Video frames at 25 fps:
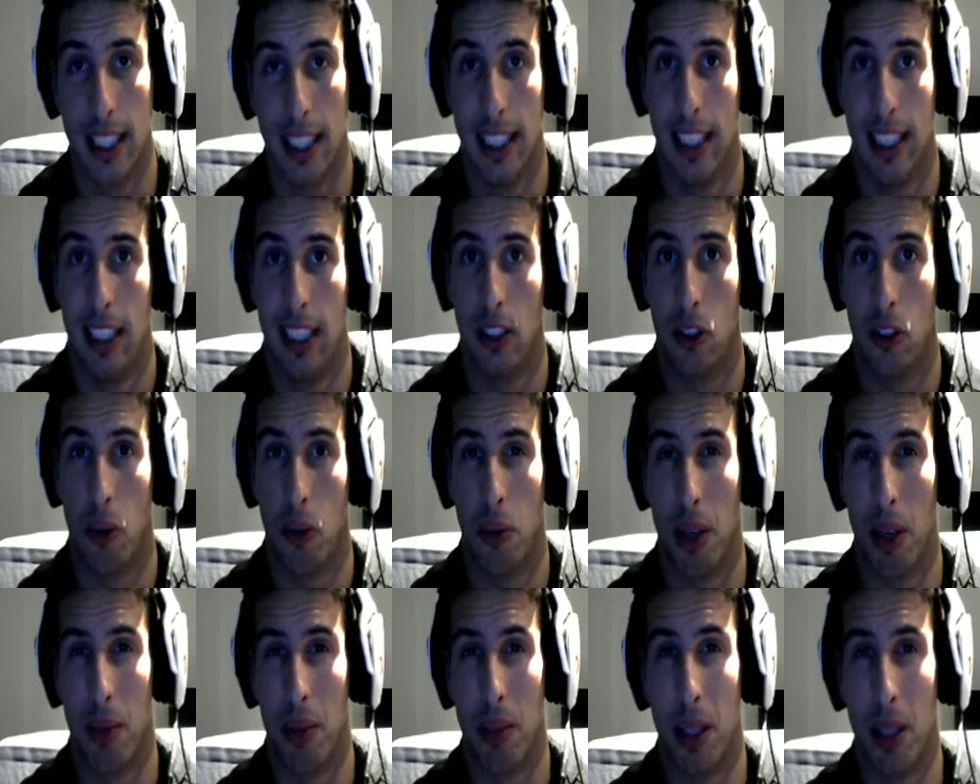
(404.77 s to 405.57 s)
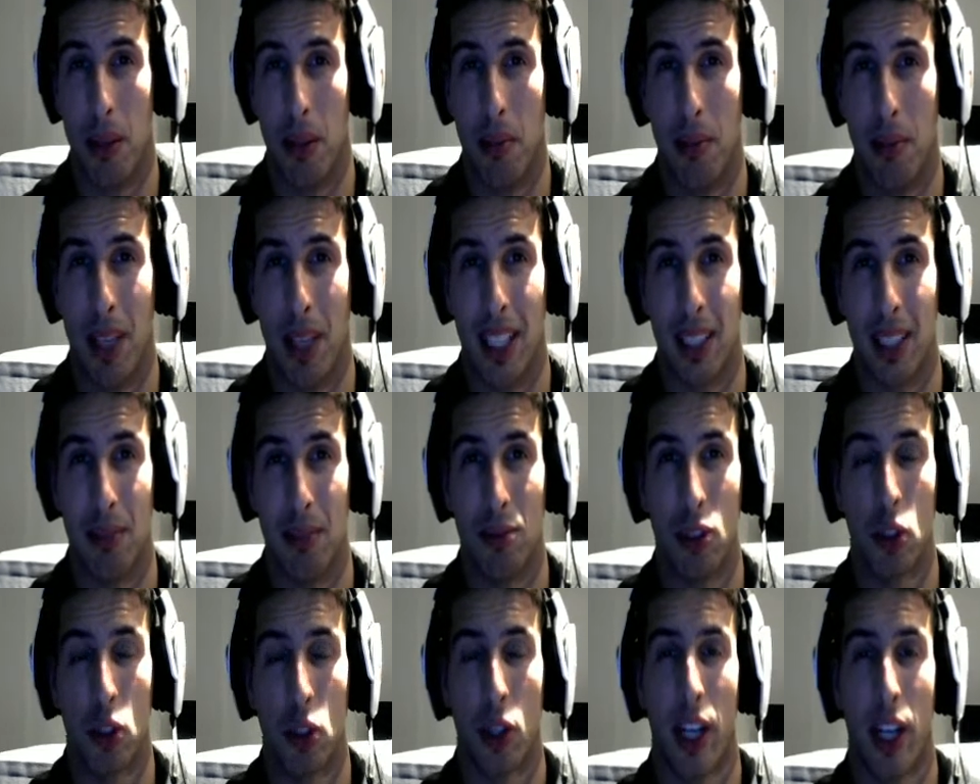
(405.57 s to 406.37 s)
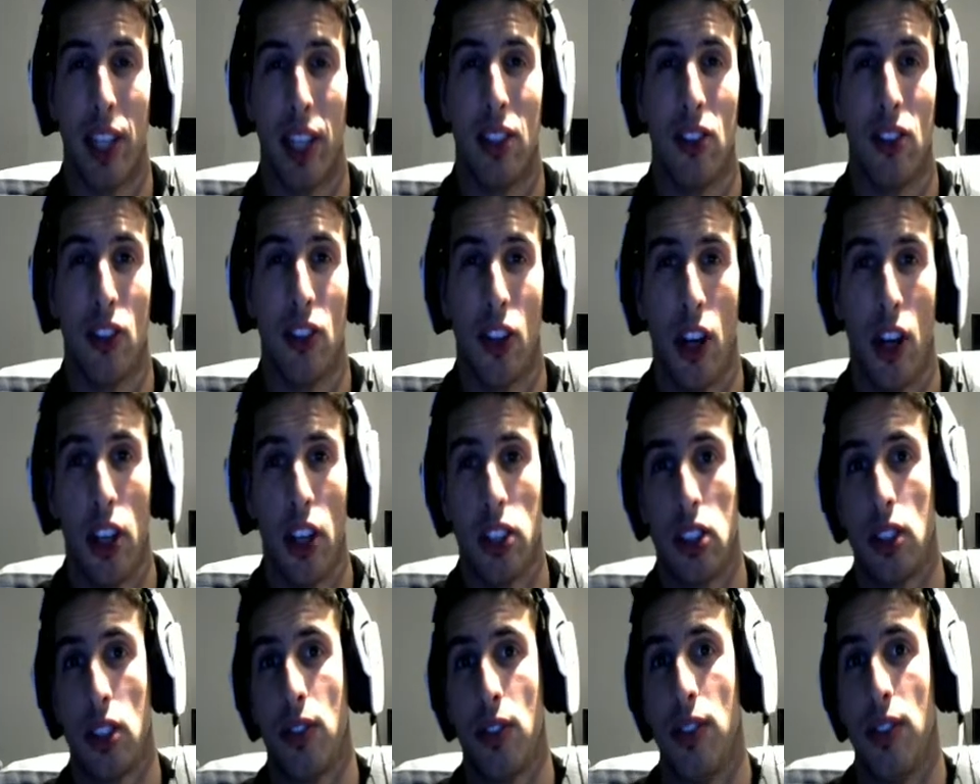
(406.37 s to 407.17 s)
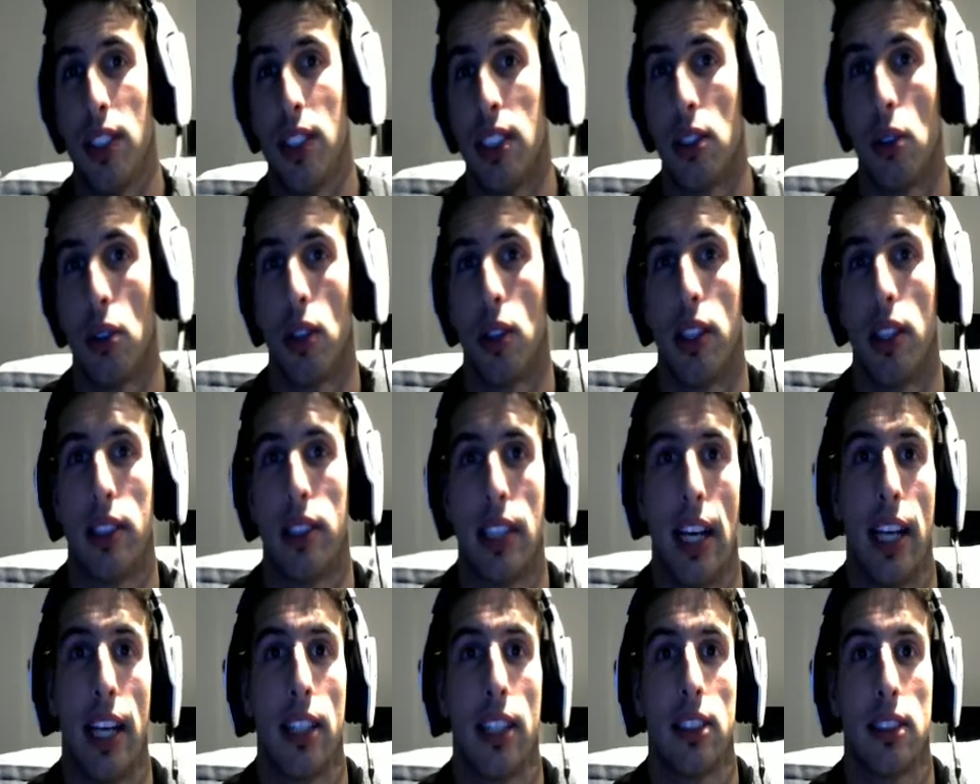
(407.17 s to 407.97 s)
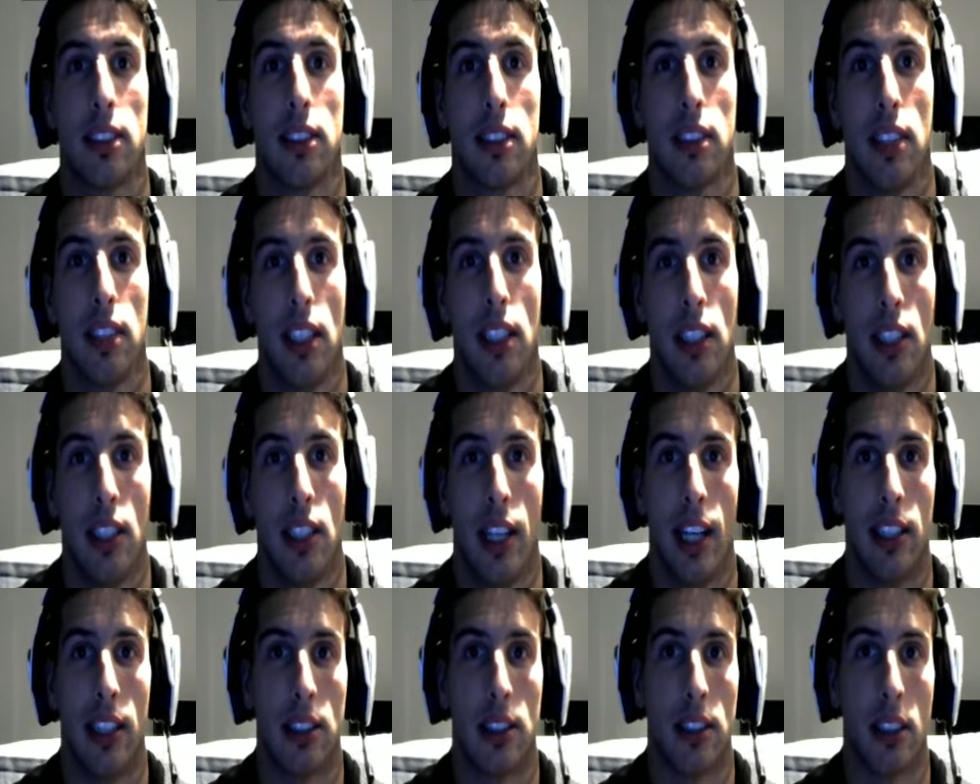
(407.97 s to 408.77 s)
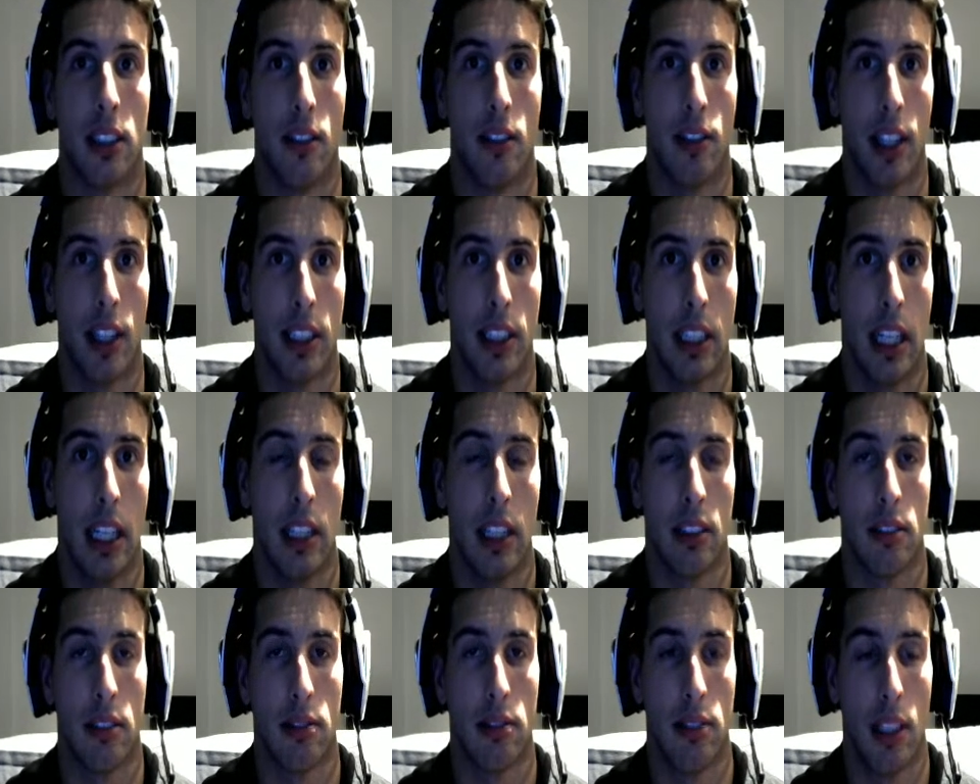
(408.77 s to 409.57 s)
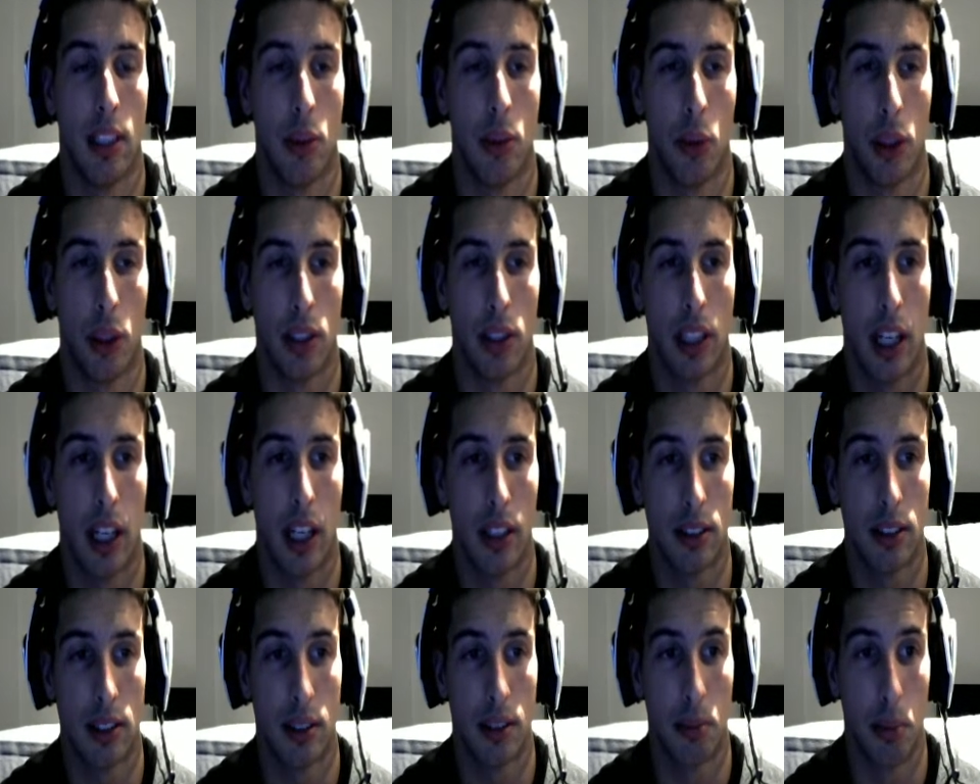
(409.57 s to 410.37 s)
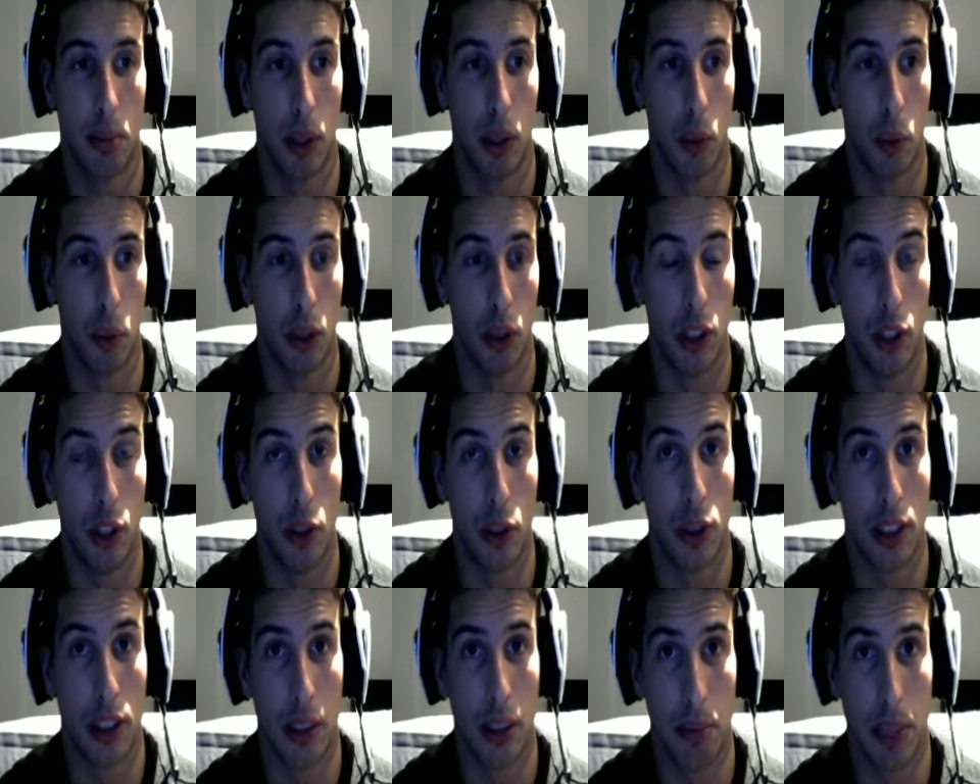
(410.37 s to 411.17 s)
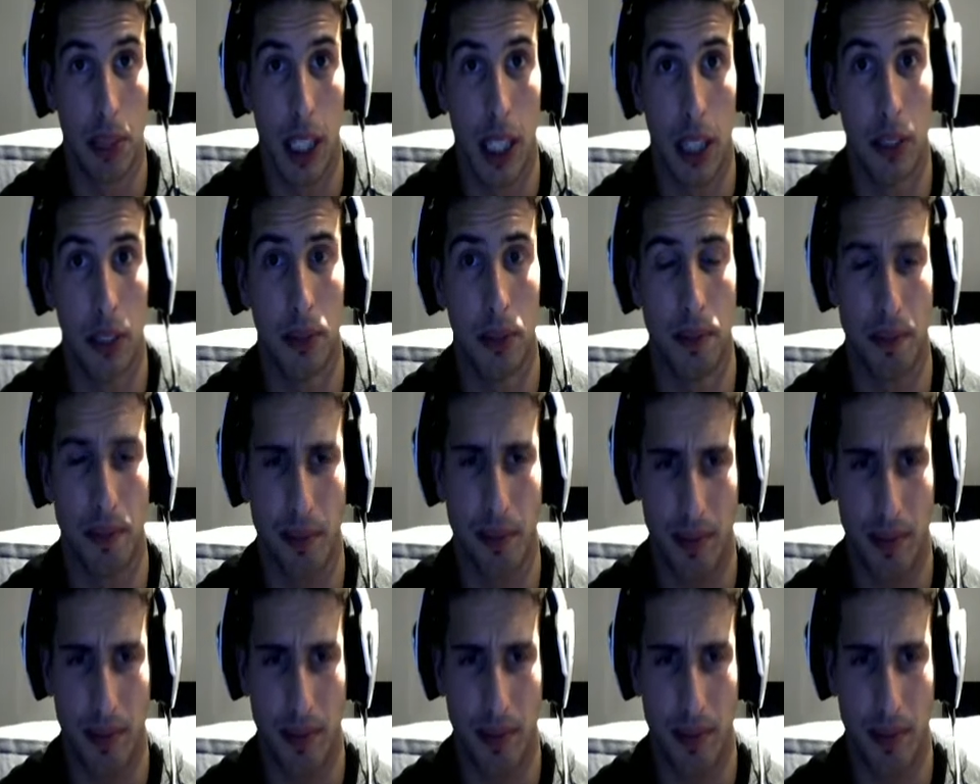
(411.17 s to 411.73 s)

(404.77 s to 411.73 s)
to maybe make him try dodge physical attacks and stuff like that didn't work out but we nuked them down